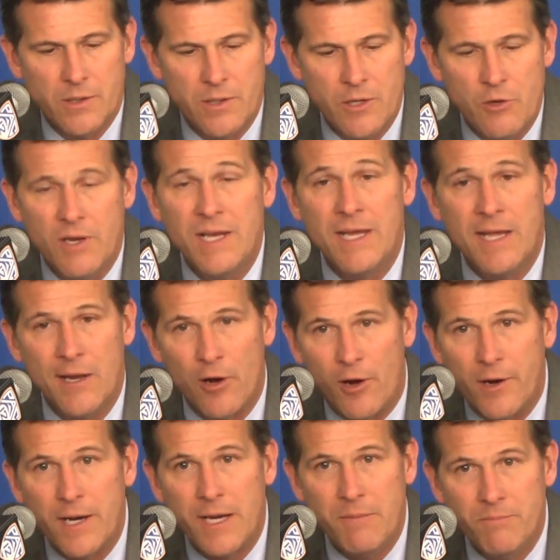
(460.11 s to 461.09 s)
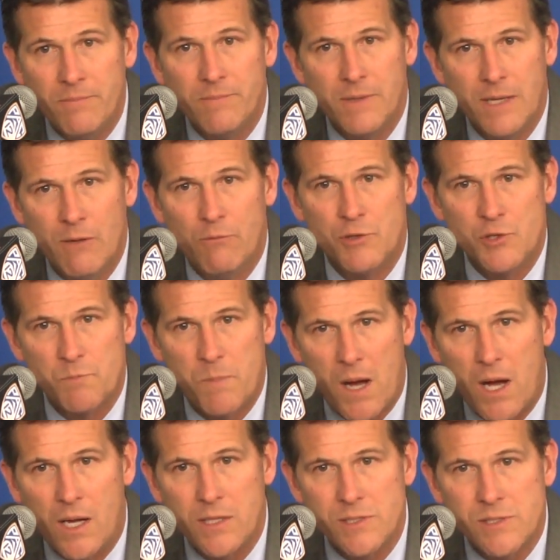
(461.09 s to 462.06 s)
You can get on him. He
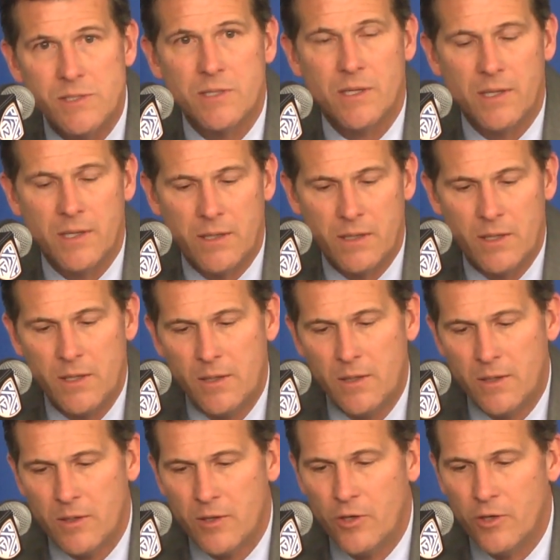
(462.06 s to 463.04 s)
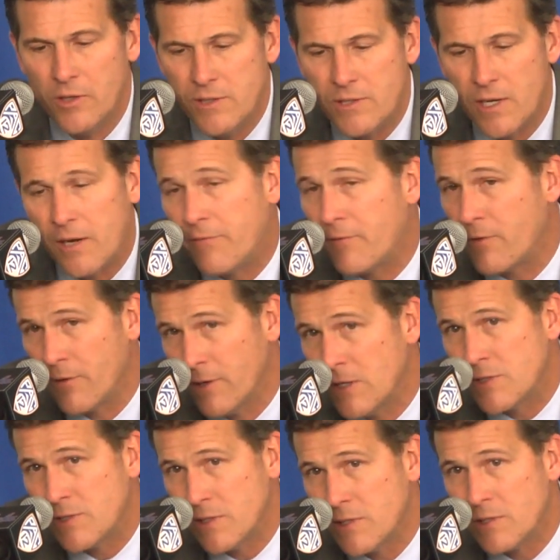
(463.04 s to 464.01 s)
responds to good, tough
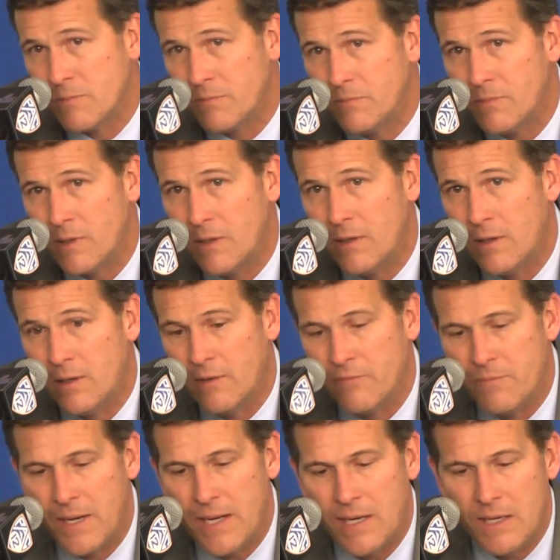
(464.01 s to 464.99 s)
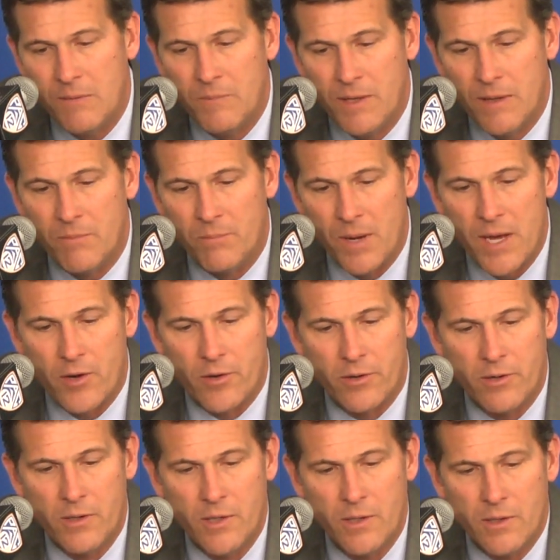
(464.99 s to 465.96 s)
criticism uh, of making him get better.